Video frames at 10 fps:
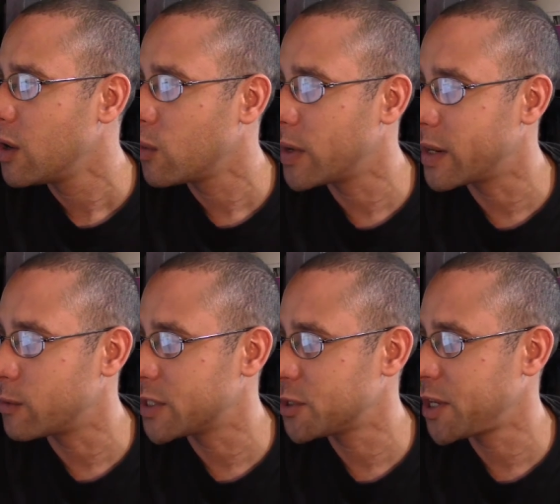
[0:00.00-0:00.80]
when it
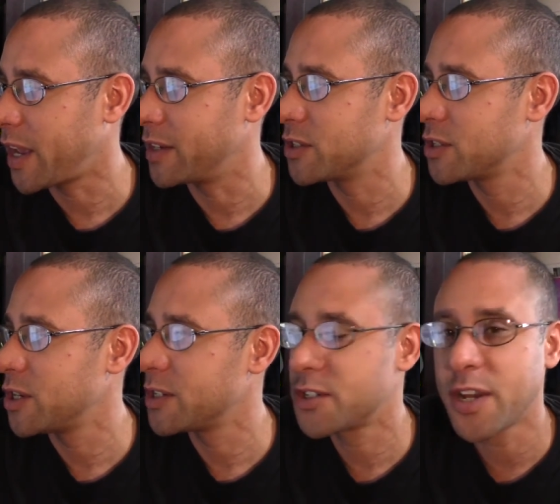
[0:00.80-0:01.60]
was changed.
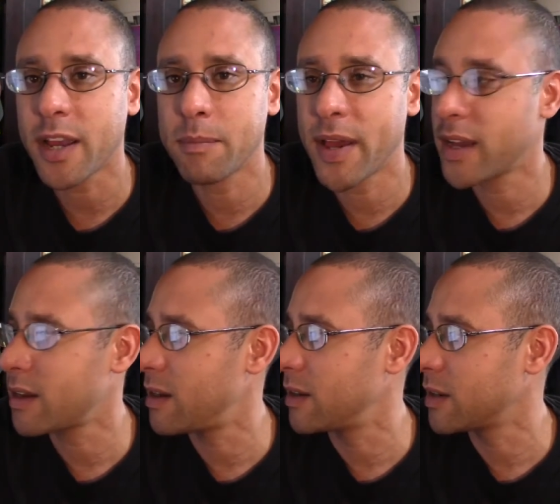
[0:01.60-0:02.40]
Check back
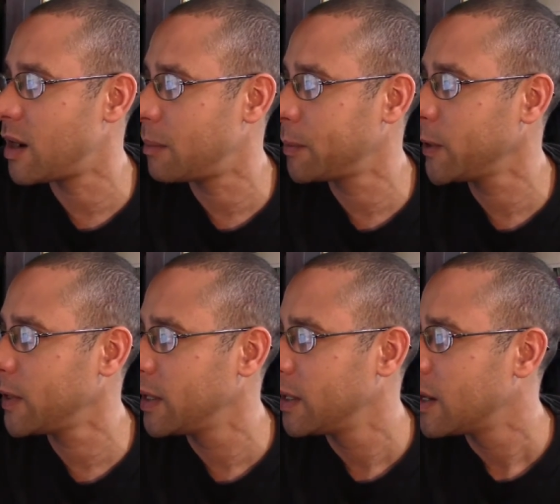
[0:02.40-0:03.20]
on copper,
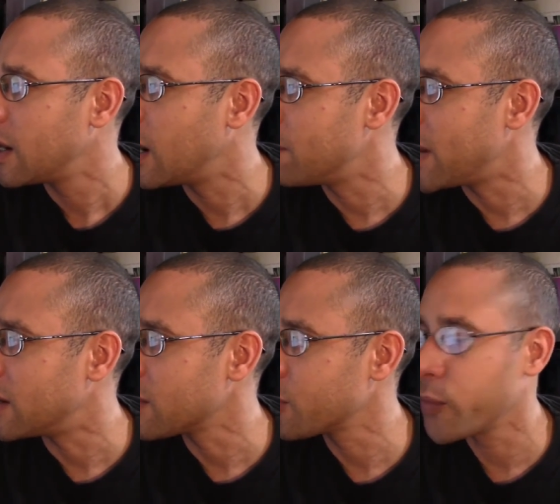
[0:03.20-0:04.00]

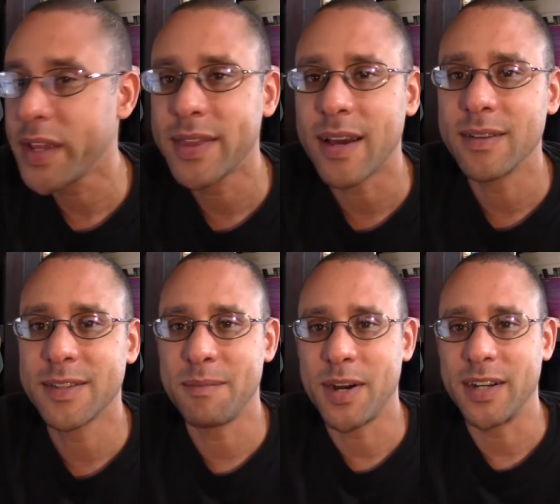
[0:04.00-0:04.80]
about
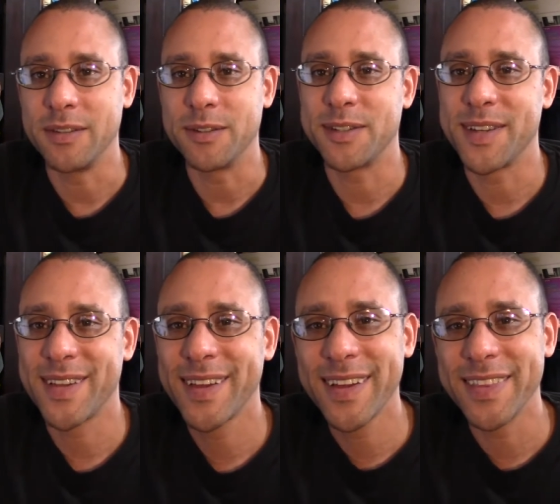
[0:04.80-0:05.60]
3,000 miles.
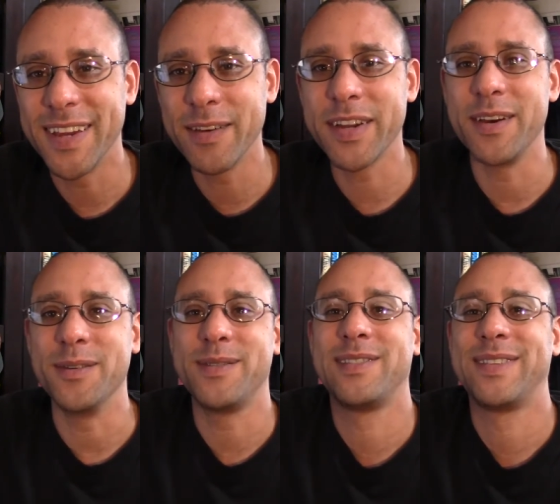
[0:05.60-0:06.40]
There we go.
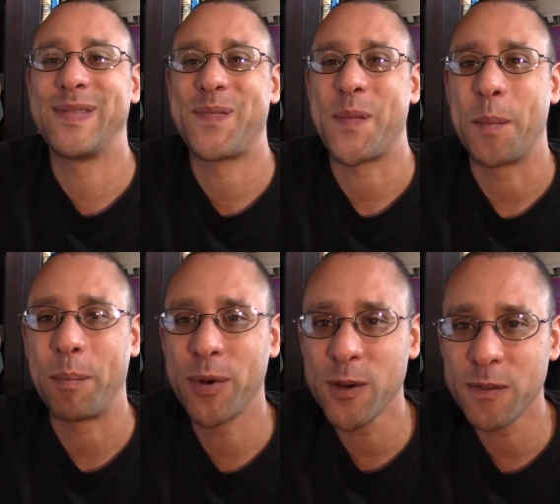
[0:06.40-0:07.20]

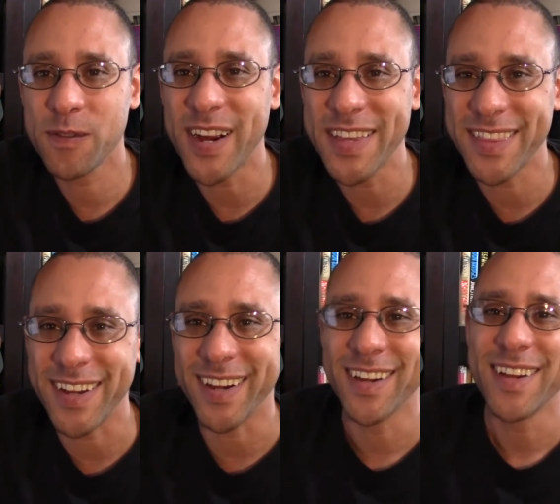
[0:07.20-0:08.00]
Proof right
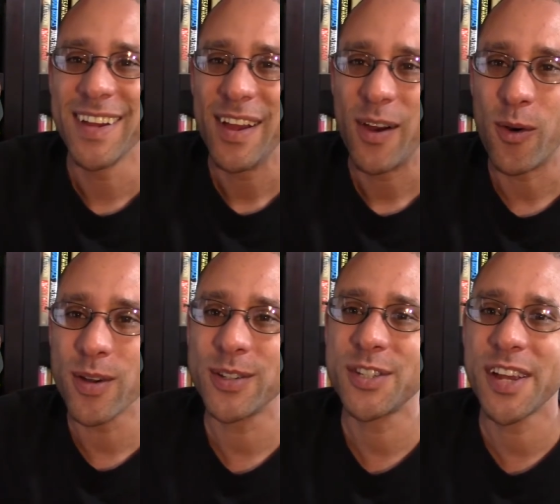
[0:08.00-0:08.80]
there.
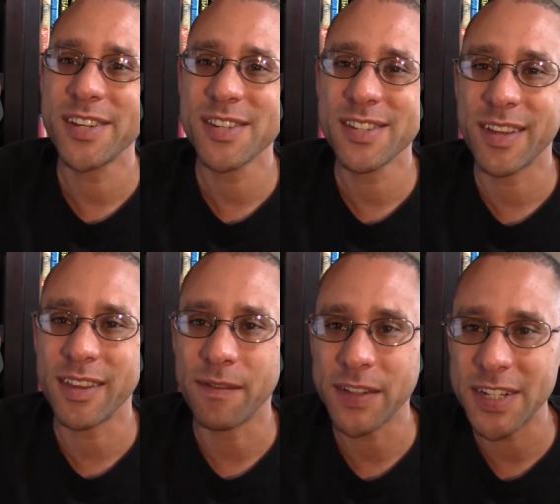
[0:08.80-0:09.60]
Oil changes and
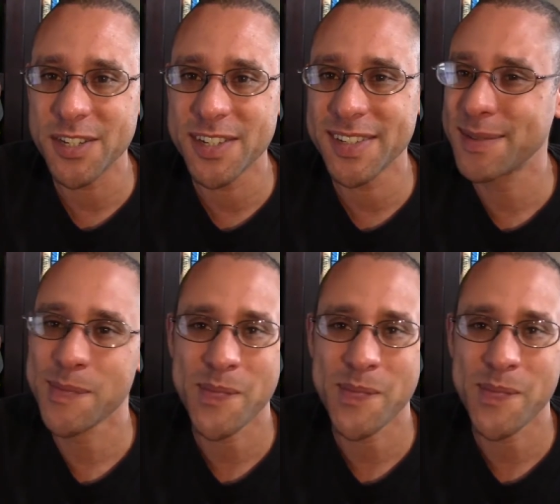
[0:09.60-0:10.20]
the flushes